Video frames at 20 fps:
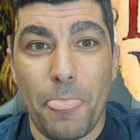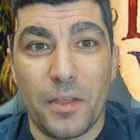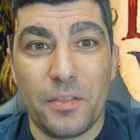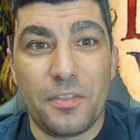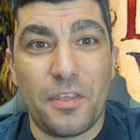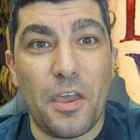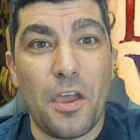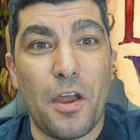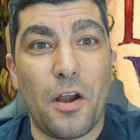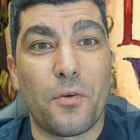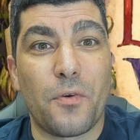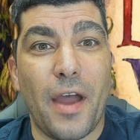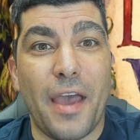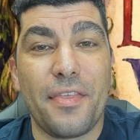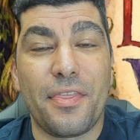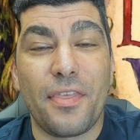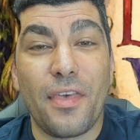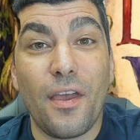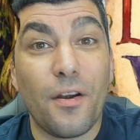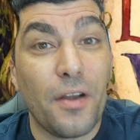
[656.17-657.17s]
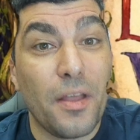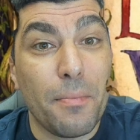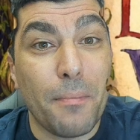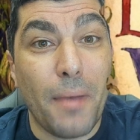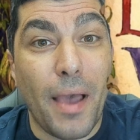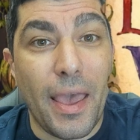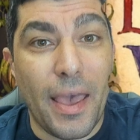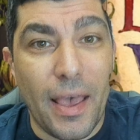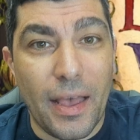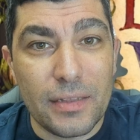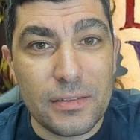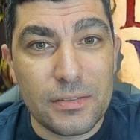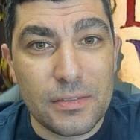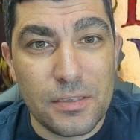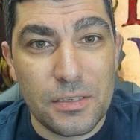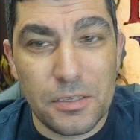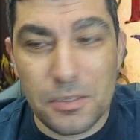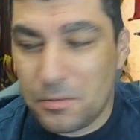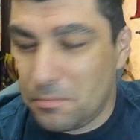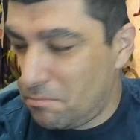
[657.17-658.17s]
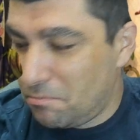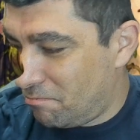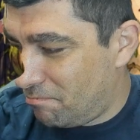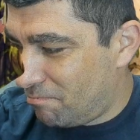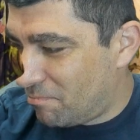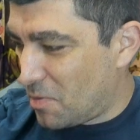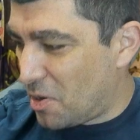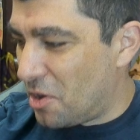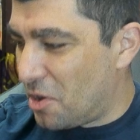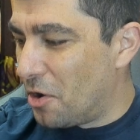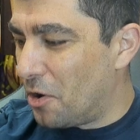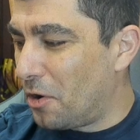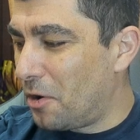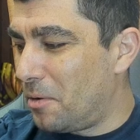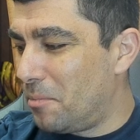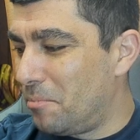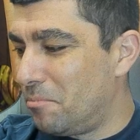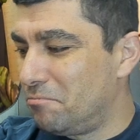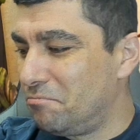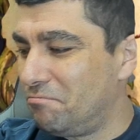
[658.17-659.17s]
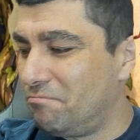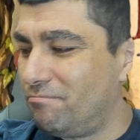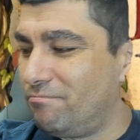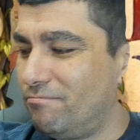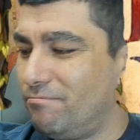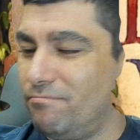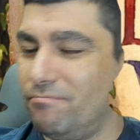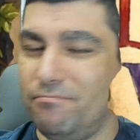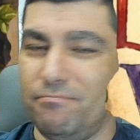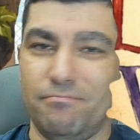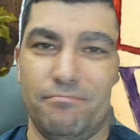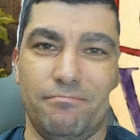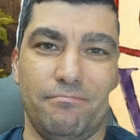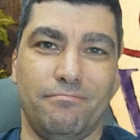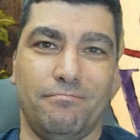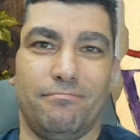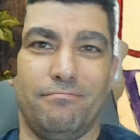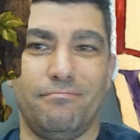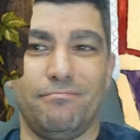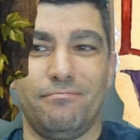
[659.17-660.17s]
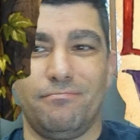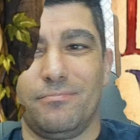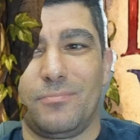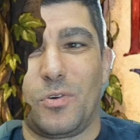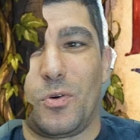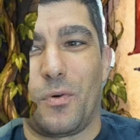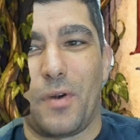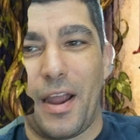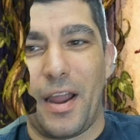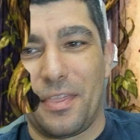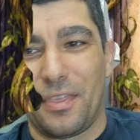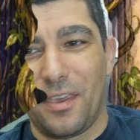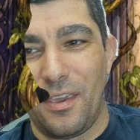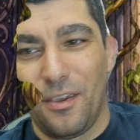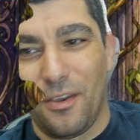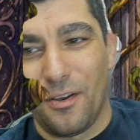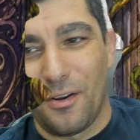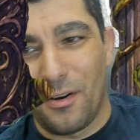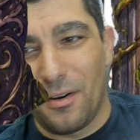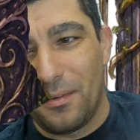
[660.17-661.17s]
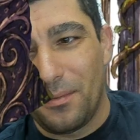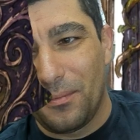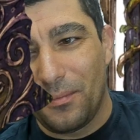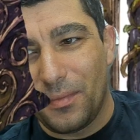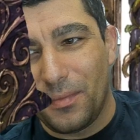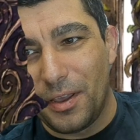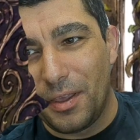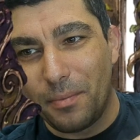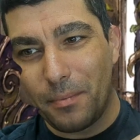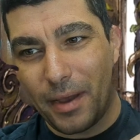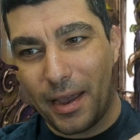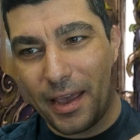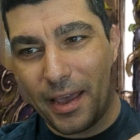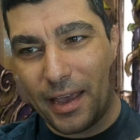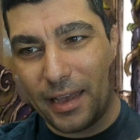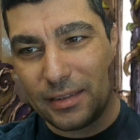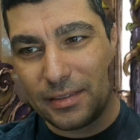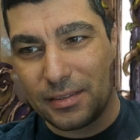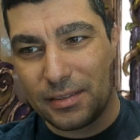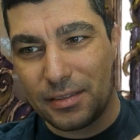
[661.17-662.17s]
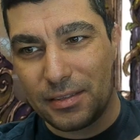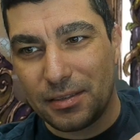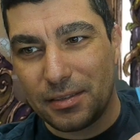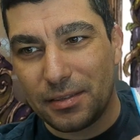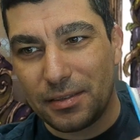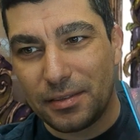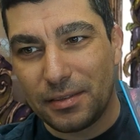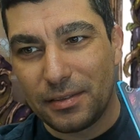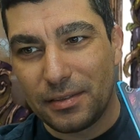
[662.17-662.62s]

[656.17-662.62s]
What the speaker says: They are right there in my hands, here, right here in my hands,